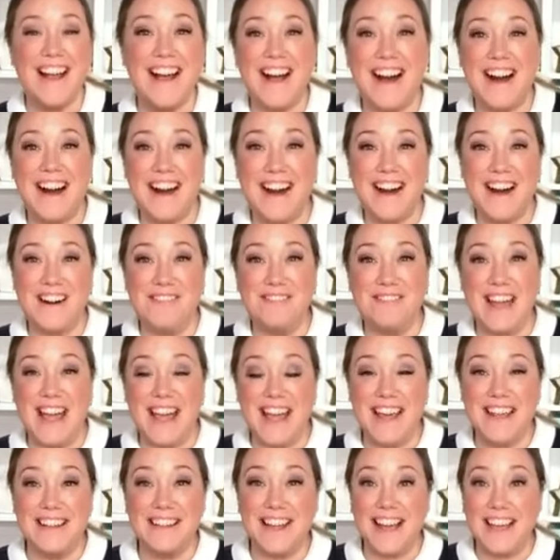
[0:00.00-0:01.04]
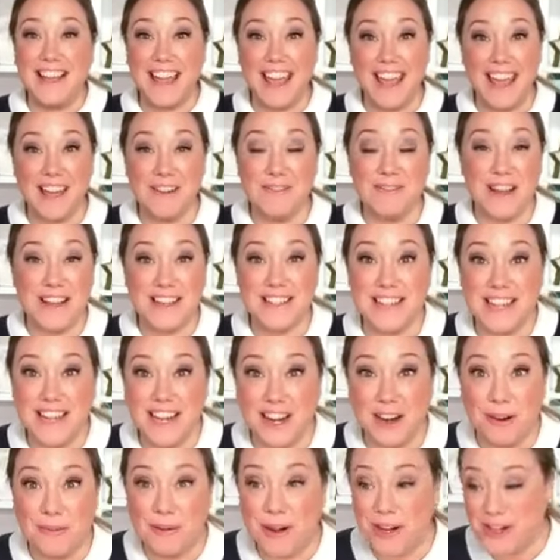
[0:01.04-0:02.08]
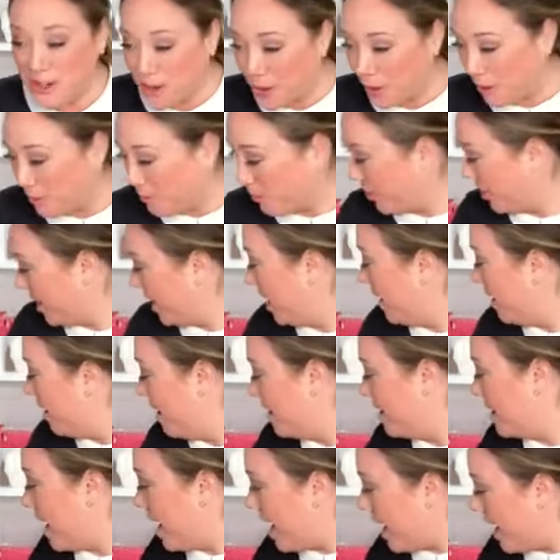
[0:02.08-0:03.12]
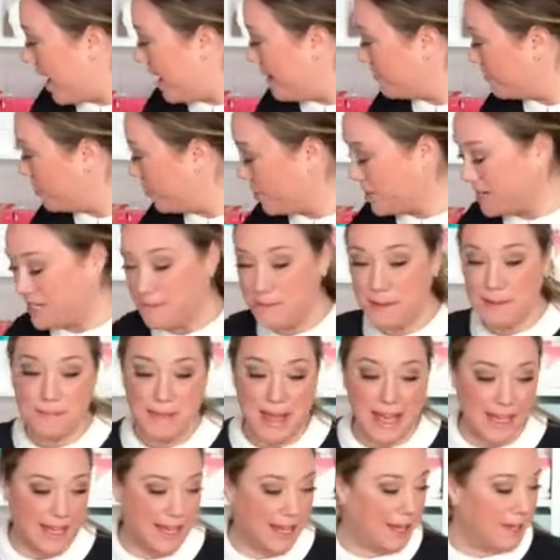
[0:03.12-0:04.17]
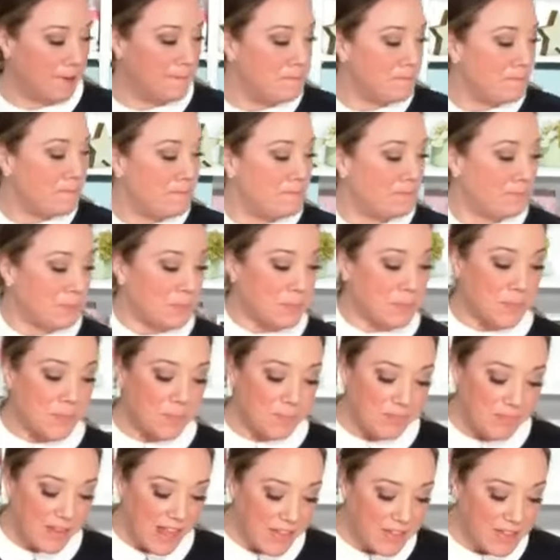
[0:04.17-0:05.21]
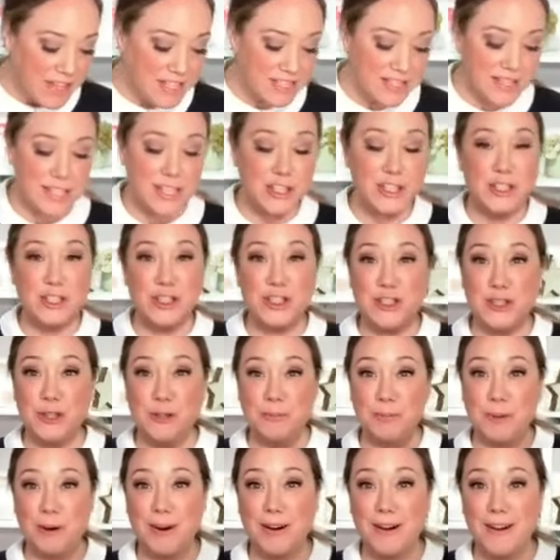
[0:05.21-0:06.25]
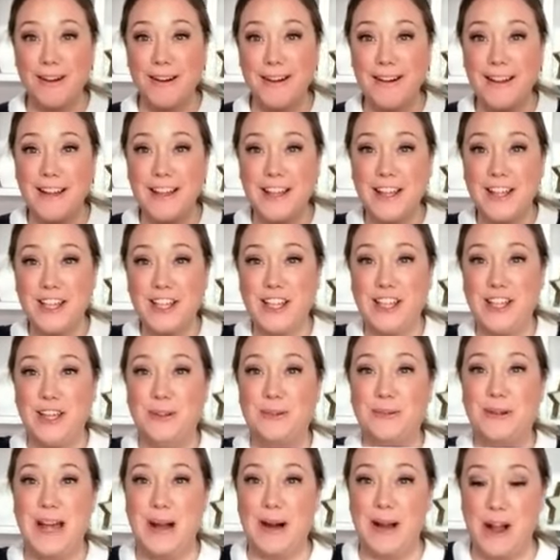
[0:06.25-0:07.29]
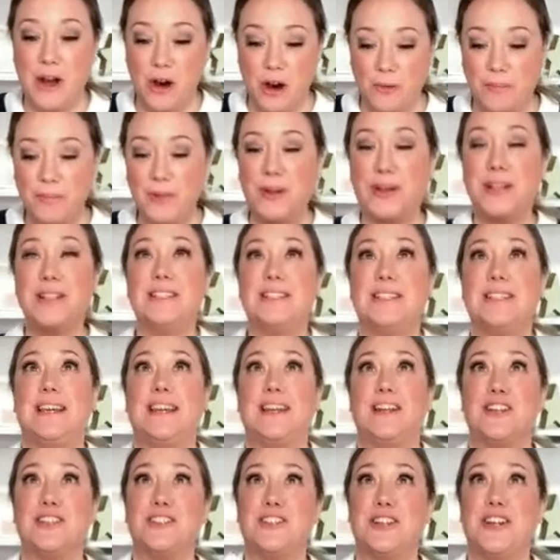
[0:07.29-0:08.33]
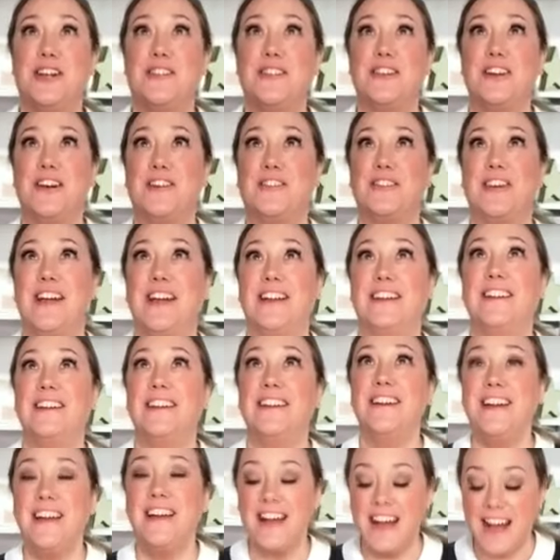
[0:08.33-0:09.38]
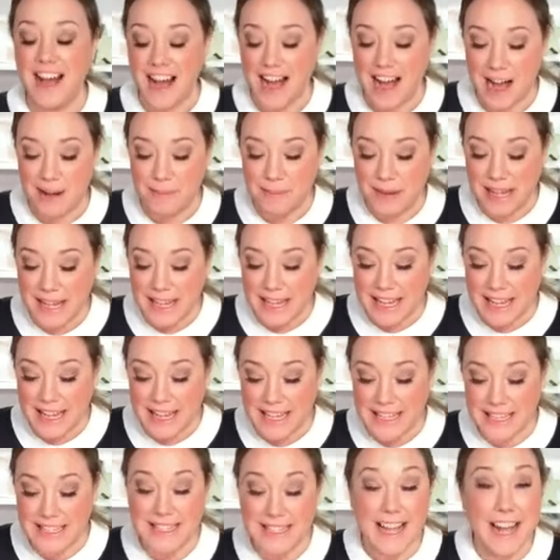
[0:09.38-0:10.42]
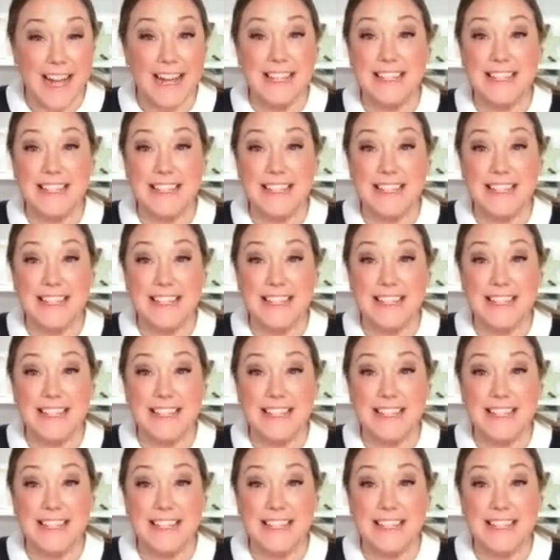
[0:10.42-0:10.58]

And I can't wait to hear what you're working on. I'm going to be making this super cute, now I hope you can see it, I'll show you on the overhead. It's a